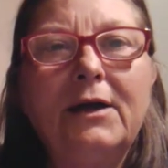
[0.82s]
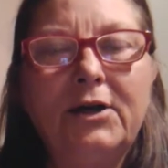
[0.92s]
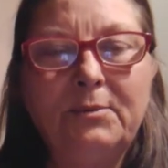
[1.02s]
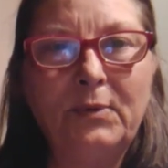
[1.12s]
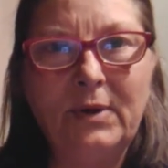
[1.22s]

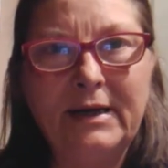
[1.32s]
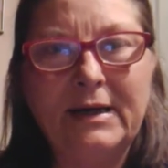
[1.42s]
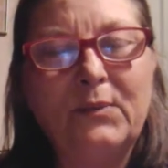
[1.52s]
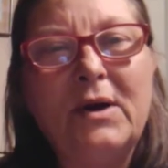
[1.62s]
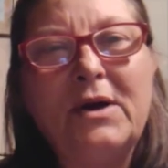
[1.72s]
Good morning
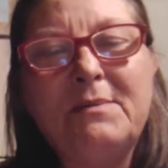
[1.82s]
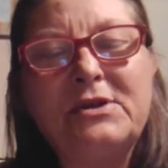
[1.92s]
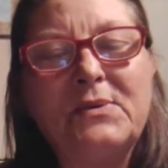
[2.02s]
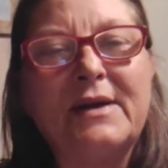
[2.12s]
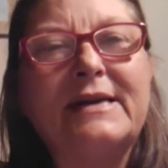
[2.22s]
and welcome
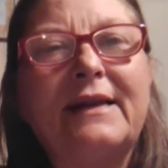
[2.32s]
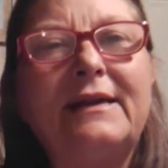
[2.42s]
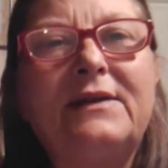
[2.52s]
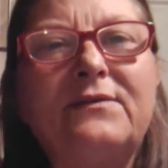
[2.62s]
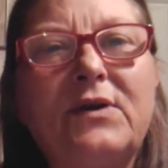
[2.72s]
to our daily
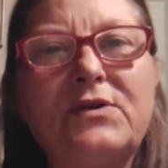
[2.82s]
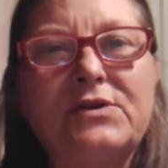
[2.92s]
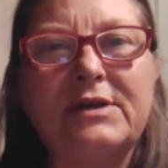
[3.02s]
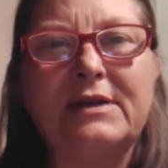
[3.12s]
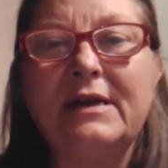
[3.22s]

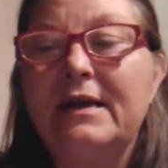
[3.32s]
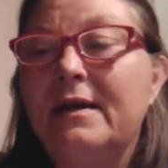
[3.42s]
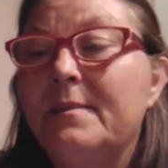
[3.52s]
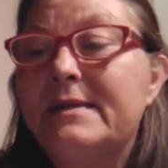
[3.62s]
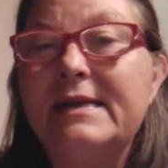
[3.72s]
devotion.
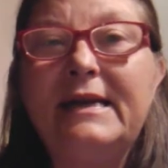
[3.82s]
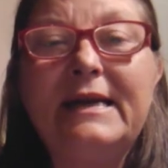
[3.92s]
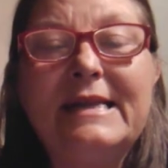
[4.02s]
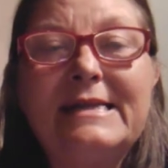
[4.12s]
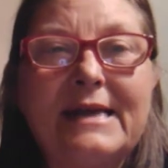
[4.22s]
Sitting
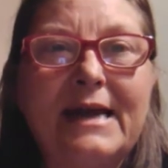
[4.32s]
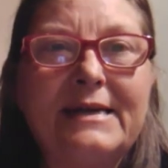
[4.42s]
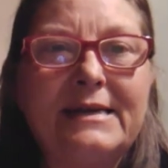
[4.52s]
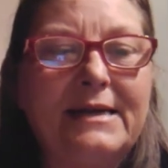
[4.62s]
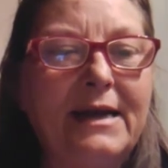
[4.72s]
inside
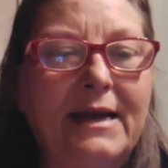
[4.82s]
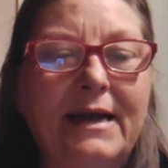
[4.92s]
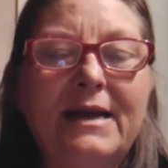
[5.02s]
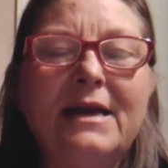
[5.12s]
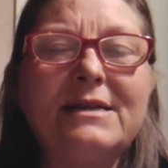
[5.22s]
today,
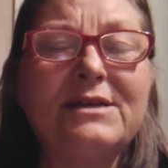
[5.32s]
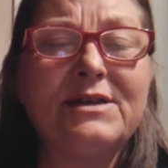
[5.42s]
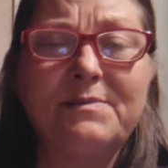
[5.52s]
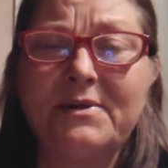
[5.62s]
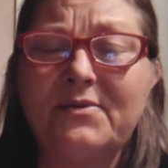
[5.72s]
it has
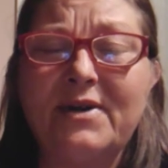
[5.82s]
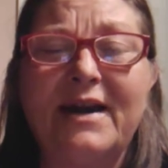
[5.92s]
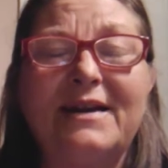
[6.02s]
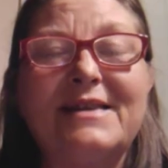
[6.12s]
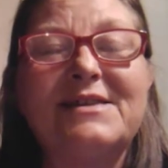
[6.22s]
just been
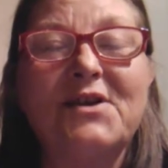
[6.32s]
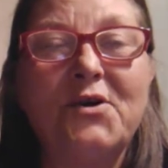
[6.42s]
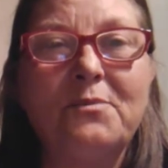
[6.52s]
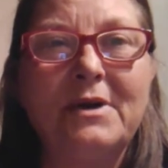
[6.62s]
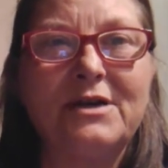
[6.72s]
raining
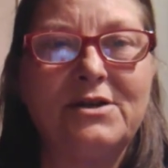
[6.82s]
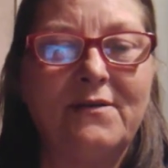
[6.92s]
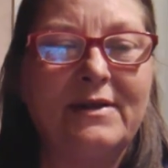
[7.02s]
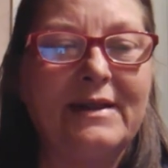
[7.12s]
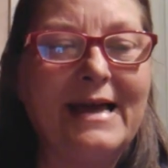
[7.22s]
so much
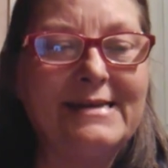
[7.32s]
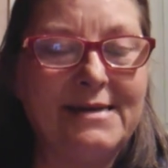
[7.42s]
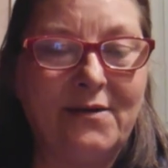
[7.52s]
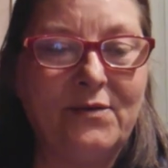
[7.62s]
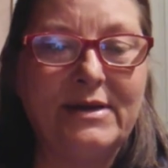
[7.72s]
over the last
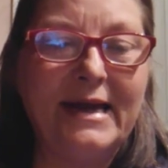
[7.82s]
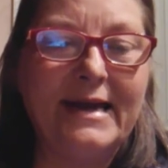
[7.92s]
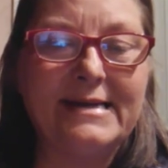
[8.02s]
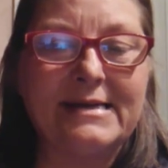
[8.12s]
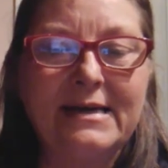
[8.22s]
several
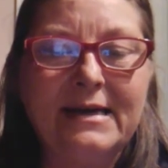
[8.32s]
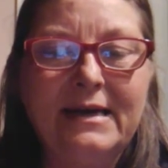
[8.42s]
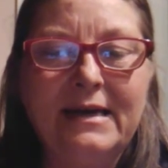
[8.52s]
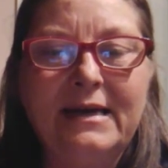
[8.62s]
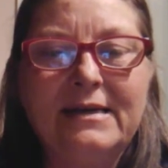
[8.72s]
days,
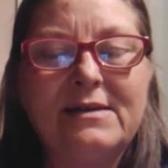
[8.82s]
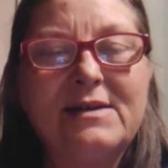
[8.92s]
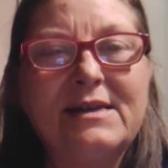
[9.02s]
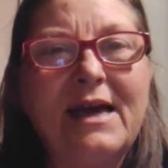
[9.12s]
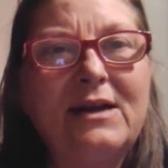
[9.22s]
so
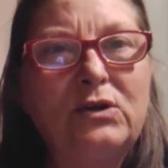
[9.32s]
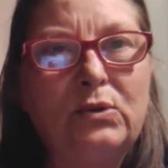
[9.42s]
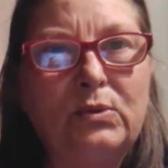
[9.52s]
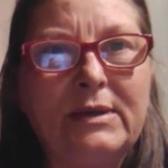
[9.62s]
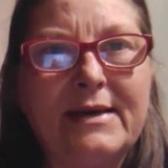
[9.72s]
it's kind of
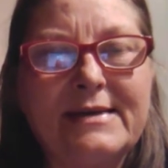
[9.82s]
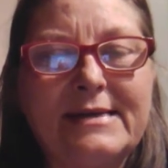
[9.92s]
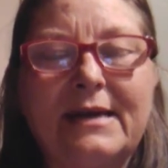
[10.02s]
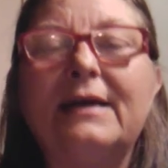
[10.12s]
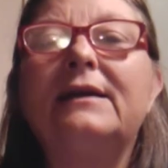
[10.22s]
cool
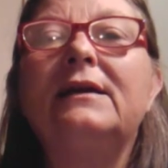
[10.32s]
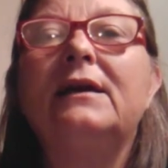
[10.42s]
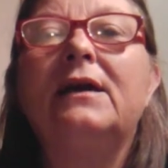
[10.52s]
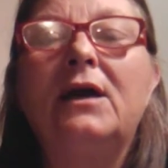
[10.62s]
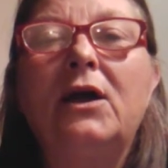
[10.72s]
outside.
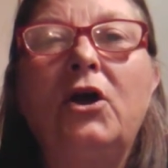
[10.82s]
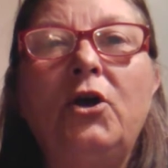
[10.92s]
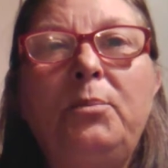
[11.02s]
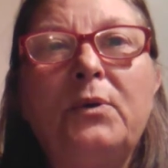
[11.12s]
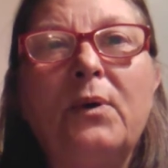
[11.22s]
I
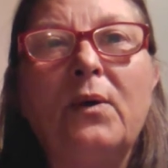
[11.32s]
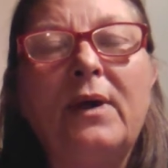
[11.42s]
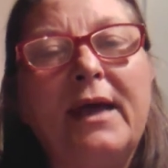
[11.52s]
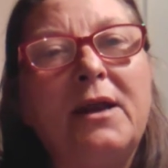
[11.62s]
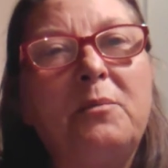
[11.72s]
hope you all
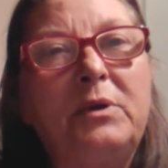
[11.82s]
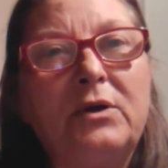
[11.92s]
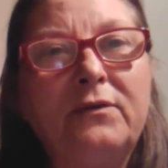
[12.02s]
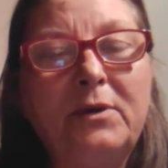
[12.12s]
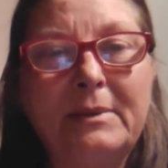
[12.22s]
had a
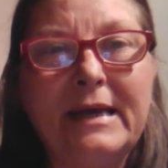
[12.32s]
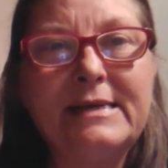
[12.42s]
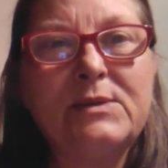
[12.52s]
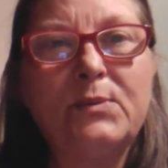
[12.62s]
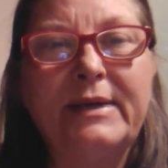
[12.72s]
beautiful
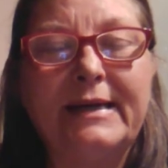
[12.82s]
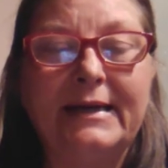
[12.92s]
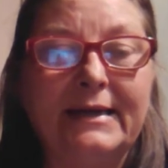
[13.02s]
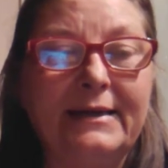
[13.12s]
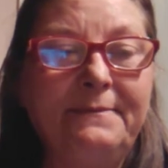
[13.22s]
last
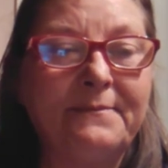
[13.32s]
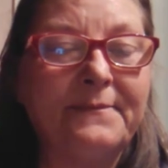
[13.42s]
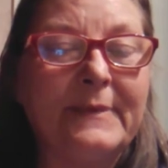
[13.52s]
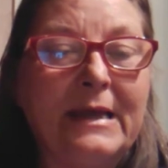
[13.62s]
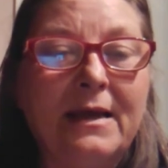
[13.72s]
weekend.
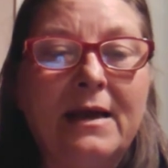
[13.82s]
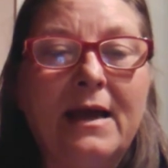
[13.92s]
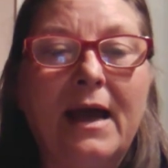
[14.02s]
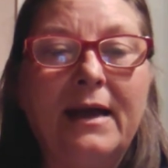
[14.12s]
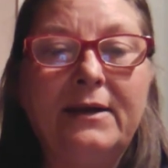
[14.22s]

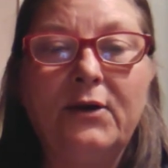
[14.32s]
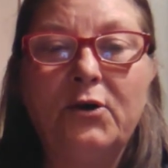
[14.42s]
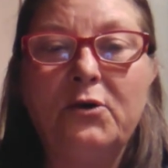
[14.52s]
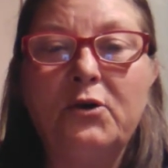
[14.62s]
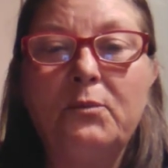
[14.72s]
I
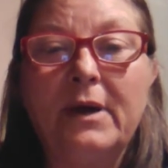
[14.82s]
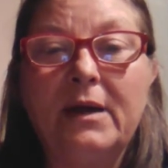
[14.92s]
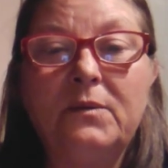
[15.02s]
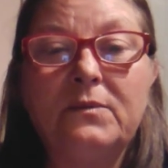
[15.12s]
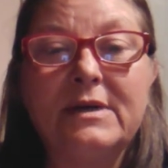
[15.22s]
know
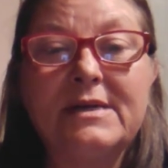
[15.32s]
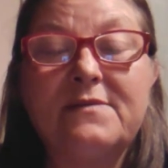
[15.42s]
mine was